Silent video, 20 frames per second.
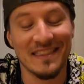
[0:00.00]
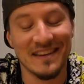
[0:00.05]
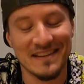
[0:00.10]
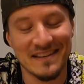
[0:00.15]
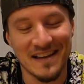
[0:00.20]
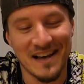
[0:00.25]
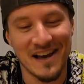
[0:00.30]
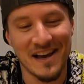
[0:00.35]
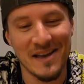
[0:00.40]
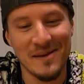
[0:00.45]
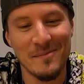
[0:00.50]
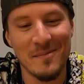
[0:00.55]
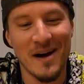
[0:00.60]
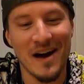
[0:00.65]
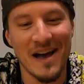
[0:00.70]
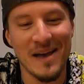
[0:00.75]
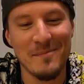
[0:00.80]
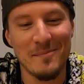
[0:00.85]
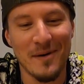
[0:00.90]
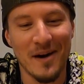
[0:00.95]
the time
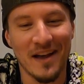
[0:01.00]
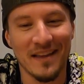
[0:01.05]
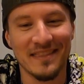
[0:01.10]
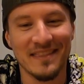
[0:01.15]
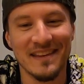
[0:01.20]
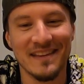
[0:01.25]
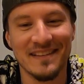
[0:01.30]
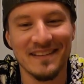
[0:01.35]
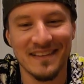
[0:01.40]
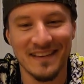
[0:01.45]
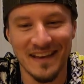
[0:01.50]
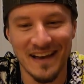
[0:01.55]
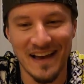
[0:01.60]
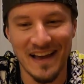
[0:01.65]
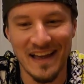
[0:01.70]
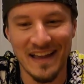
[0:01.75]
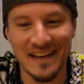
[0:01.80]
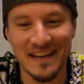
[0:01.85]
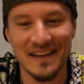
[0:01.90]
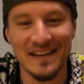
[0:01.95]
I bought this
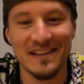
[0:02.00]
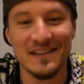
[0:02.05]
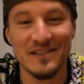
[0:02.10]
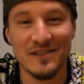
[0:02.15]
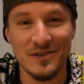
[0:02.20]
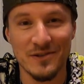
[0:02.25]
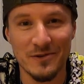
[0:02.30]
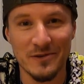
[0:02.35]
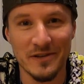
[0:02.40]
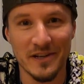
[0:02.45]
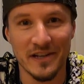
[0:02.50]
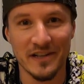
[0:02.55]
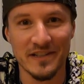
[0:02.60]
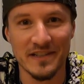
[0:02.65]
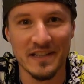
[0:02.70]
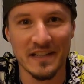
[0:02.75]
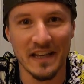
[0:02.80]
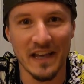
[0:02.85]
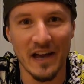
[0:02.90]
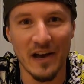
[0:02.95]
gun 2
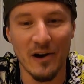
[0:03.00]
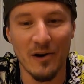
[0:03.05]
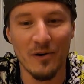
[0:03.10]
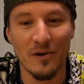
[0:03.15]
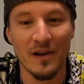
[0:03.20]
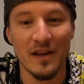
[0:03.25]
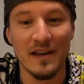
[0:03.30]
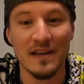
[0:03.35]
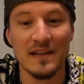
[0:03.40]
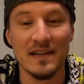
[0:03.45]
years ago,